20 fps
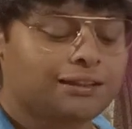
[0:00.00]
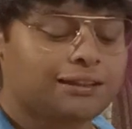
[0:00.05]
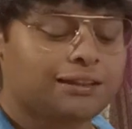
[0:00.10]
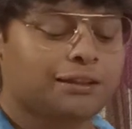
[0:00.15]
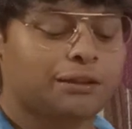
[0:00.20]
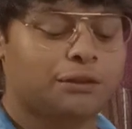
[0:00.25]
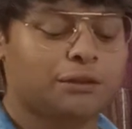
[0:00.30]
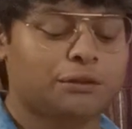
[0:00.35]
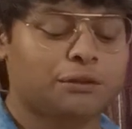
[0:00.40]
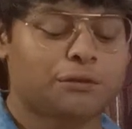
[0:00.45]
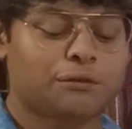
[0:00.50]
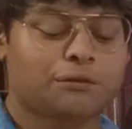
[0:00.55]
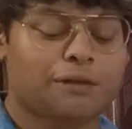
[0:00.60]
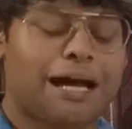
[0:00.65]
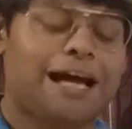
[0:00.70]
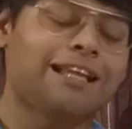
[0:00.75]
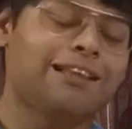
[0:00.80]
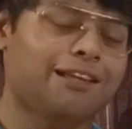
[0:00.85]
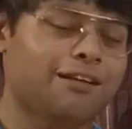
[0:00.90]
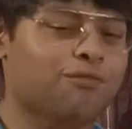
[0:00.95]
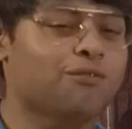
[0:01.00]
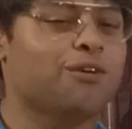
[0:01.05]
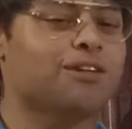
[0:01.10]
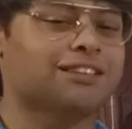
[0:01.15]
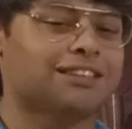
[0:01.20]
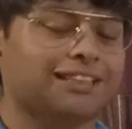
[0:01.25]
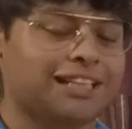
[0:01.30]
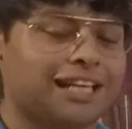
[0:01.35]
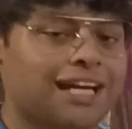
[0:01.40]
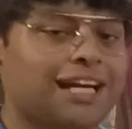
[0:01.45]
So, and of
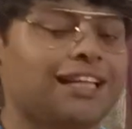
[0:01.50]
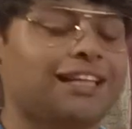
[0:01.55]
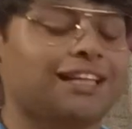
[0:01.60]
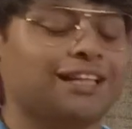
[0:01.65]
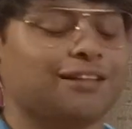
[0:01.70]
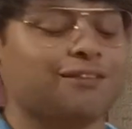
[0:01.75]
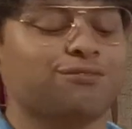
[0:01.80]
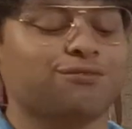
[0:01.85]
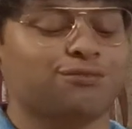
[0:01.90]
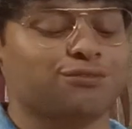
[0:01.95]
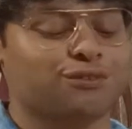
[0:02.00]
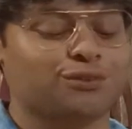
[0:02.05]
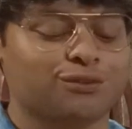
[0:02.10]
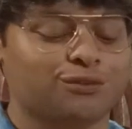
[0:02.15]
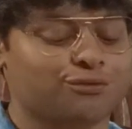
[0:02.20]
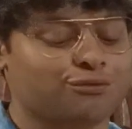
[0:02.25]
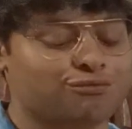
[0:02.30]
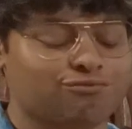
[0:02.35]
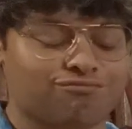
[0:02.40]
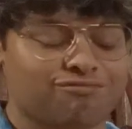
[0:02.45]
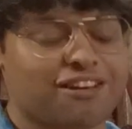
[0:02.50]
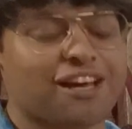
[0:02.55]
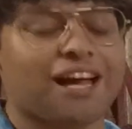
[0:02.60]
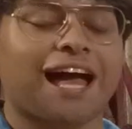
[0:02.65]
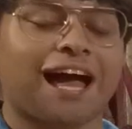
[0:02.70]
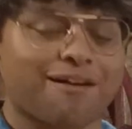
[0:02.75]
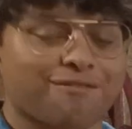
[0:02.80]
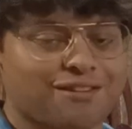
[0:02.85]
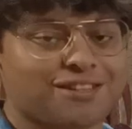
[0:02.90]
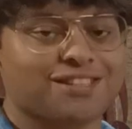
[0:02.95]
course, negative, we
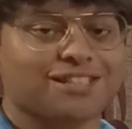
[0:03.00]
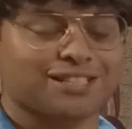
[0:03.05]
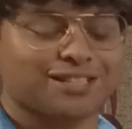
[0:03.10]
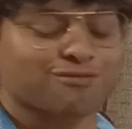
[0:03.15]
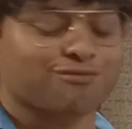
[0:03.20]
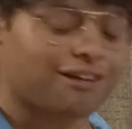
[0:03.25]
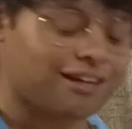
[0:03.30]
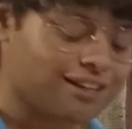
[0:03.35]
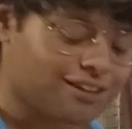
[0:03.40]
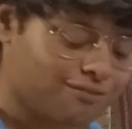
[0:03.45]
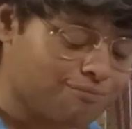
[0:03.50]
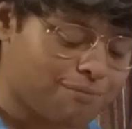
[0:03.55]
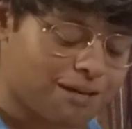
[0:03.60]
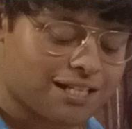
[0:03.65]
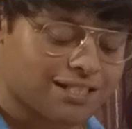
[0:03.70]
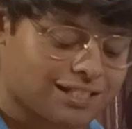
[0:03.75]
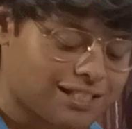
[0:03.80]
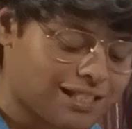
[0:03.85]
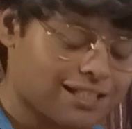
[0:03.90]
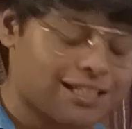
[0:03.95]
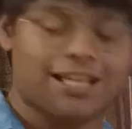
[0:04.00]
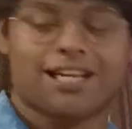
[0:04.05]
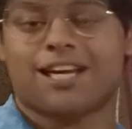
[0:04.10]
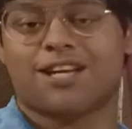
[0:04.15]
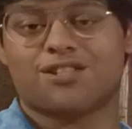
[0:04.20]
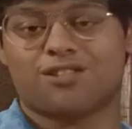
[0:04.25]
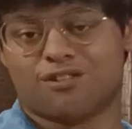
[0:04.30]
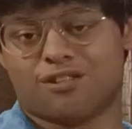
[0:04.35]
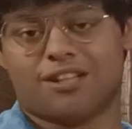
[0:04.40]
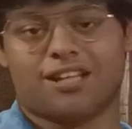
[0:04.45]
are having just 1 basic
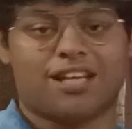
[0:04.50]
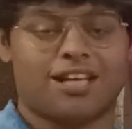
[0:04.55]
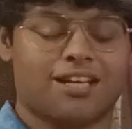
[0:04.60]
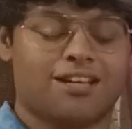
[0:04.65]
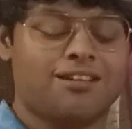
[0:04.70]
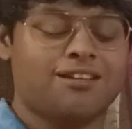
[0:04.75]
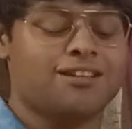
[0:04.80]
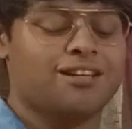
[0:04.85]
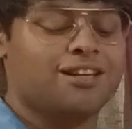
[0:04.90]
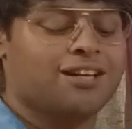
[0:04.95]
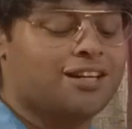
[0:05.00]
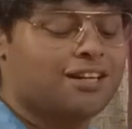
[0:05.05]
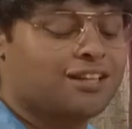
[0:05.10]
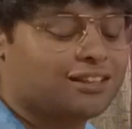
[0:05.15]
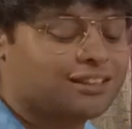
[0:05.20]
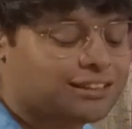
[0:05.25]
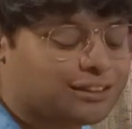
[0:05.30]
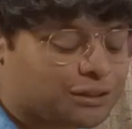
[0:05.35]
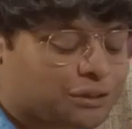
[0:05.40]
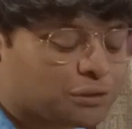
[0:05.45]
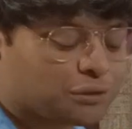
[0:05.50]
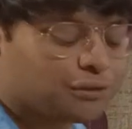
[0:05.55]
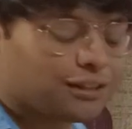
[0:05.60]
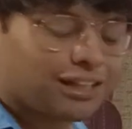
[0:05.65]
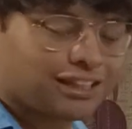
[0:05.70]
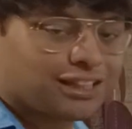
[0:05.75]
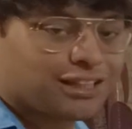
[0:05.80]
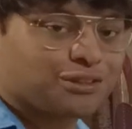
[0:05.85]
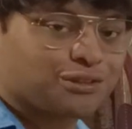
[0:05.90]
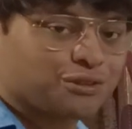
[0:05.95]
negation here. So,
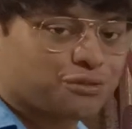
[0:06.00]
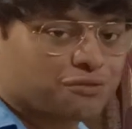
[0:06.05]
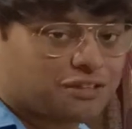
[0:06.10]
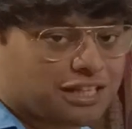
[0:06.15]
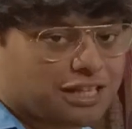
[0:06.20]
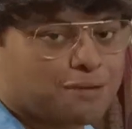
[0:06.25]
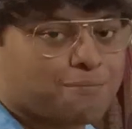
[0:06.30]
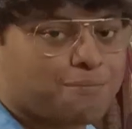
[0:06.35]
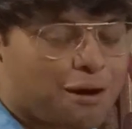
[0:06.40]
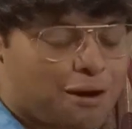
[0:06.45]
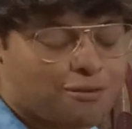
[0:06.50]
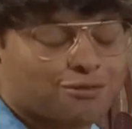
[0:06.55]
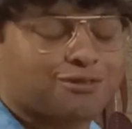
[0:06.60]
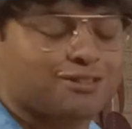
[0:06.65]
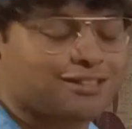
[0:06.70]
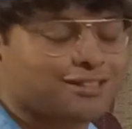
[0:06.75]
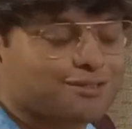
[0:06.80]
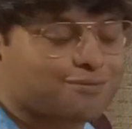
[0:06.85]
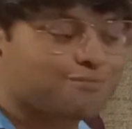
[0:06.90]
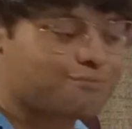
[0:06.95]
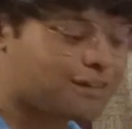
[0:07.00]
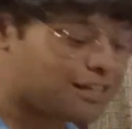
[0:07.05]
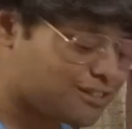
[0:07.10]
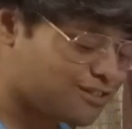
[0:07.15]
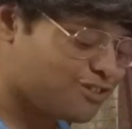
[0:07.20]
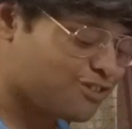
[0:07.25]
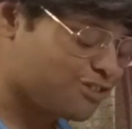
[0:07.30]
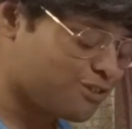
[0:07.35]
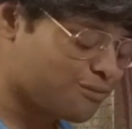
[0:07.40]
nothing to worry about much.